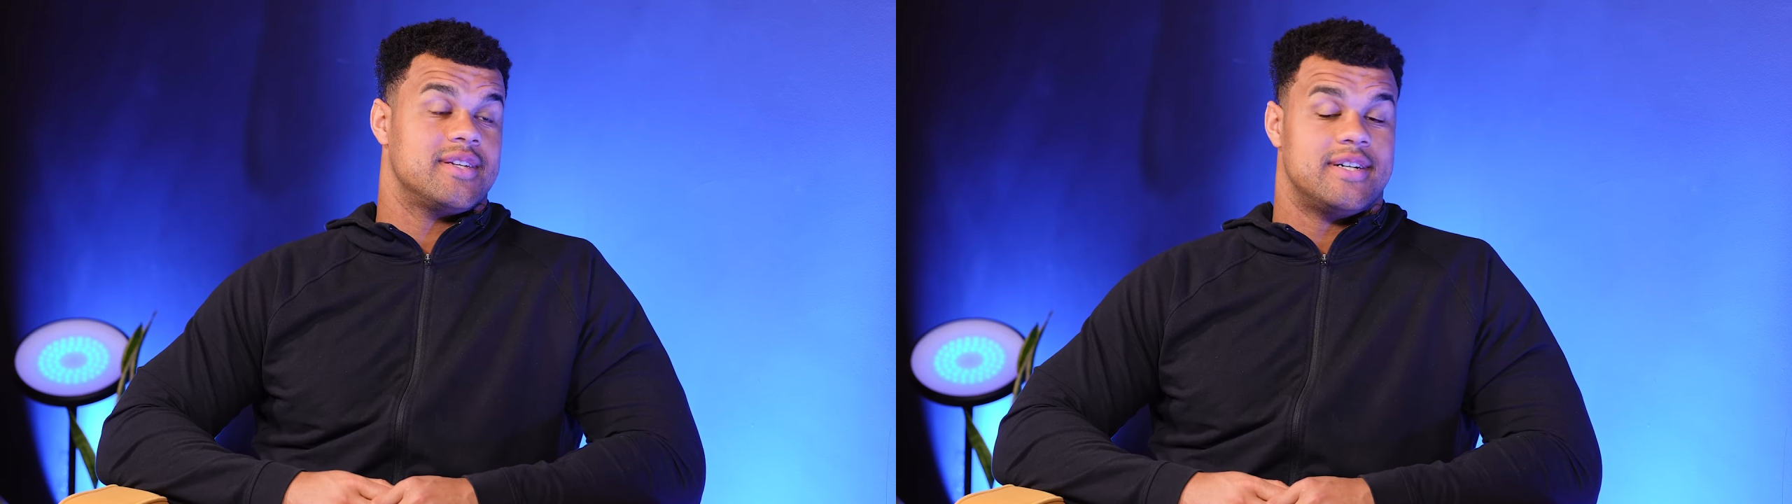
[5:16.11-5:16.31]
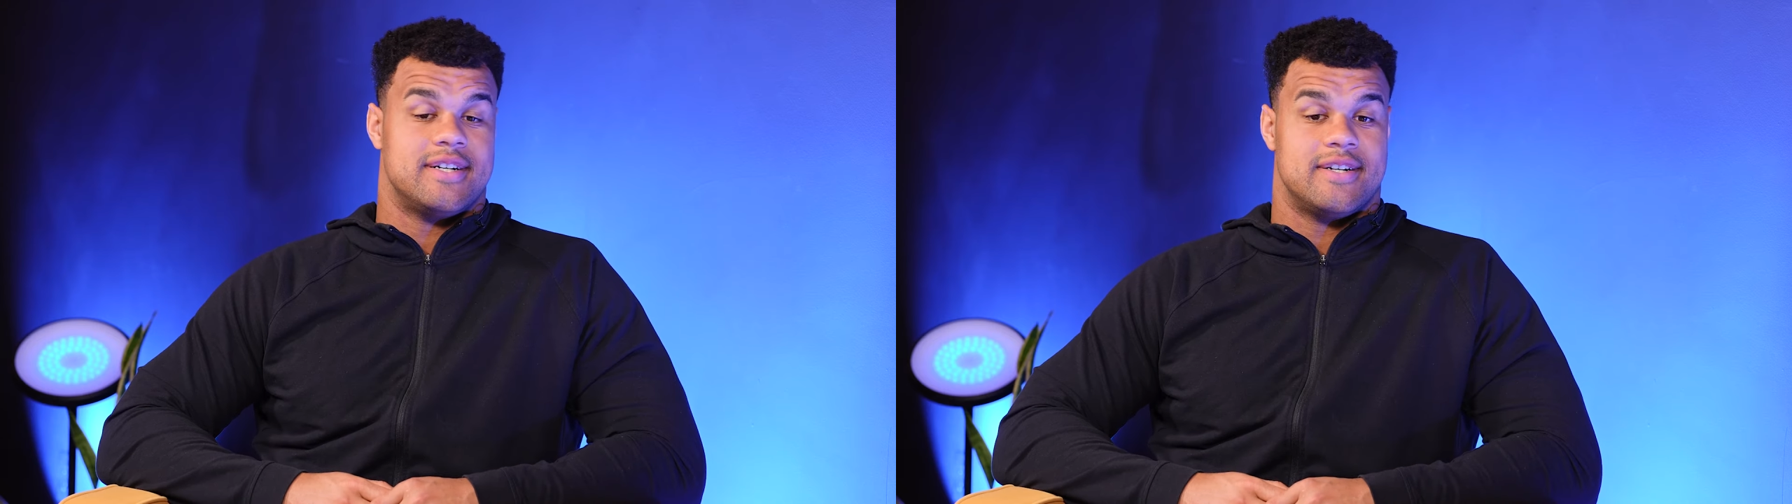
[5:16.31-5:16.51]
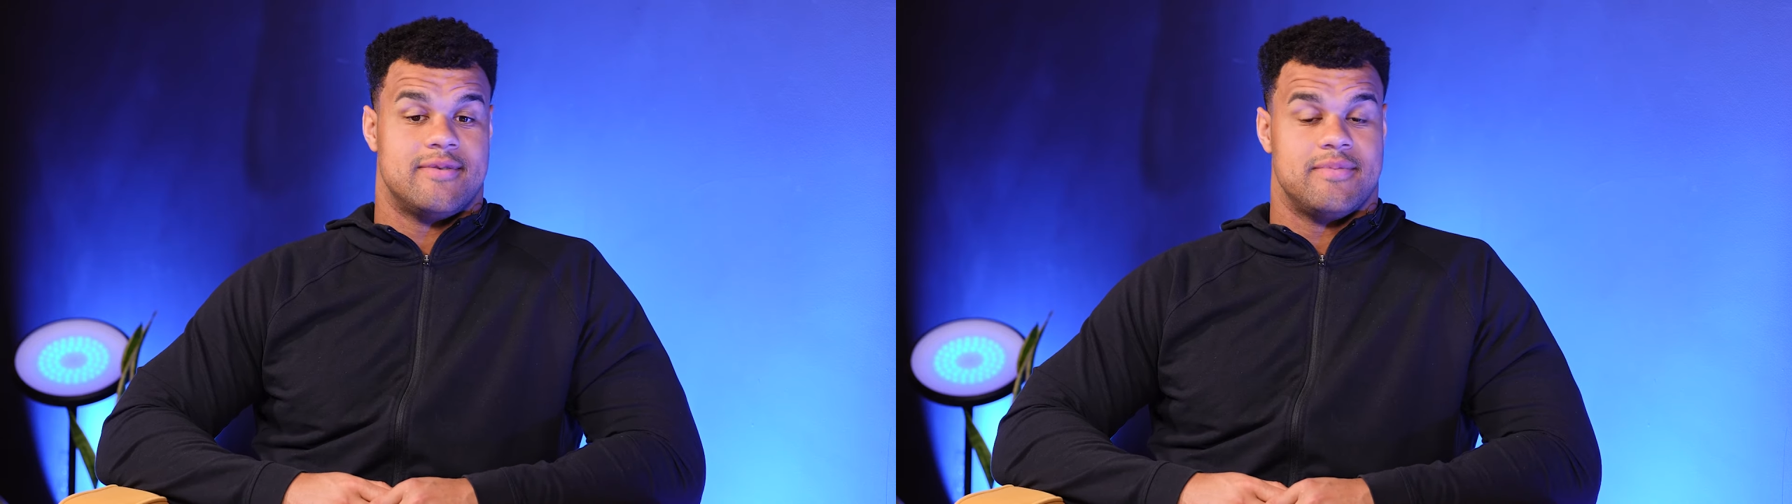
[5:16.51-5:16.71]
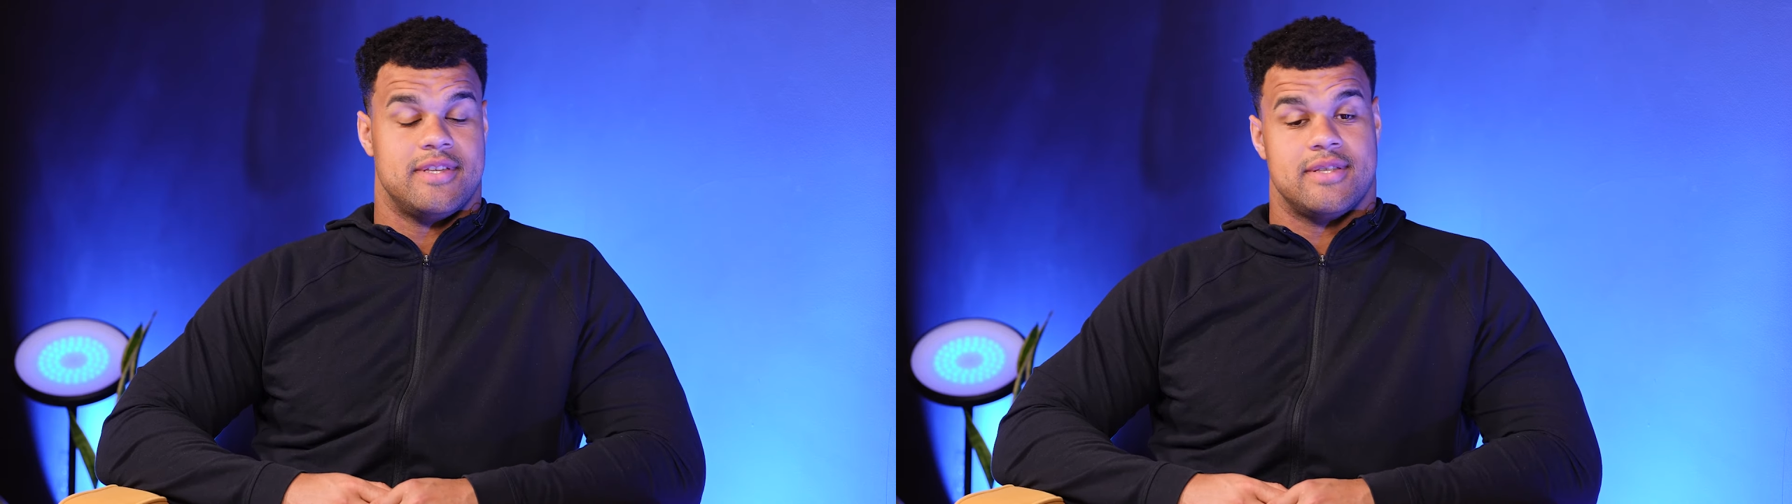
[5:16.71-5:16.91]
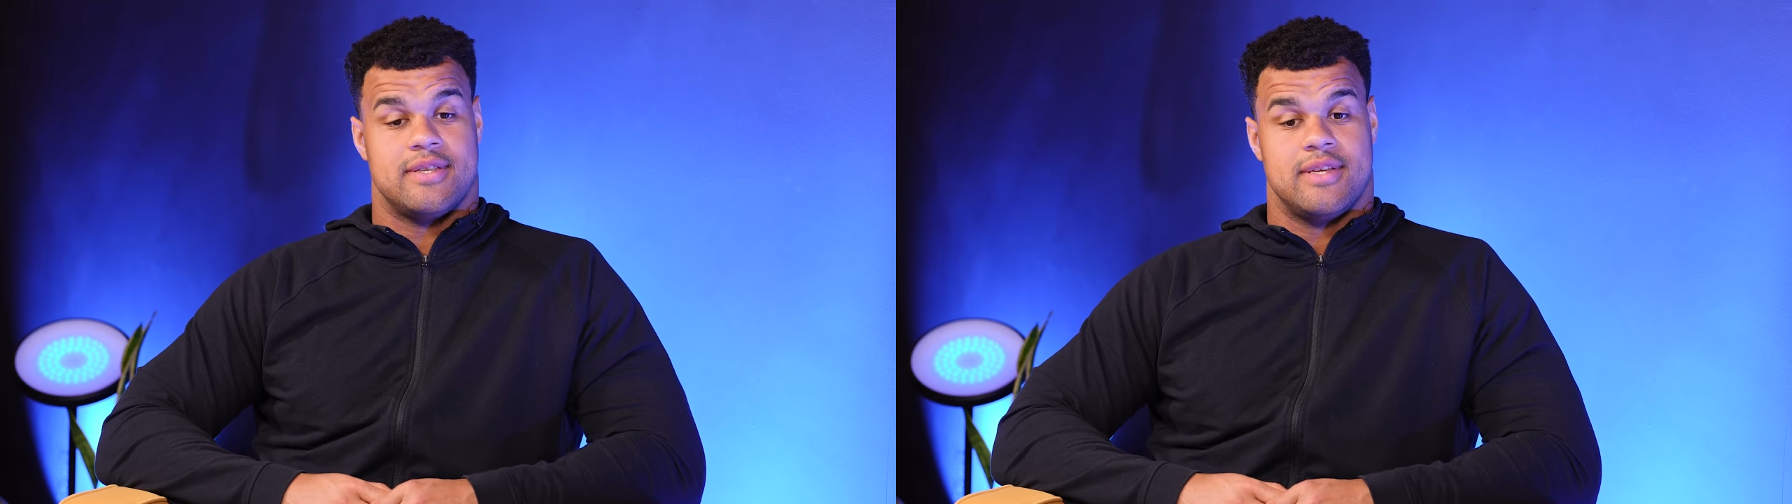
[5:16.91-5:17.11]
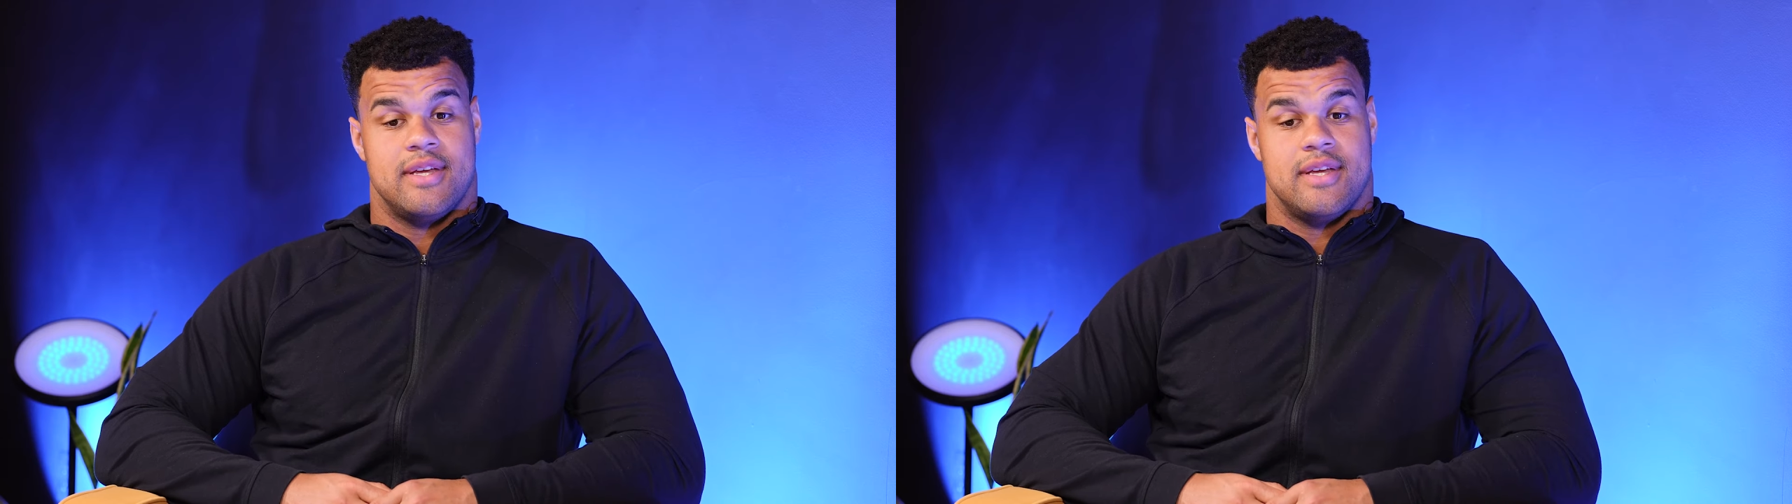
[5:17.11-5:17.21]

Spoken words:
and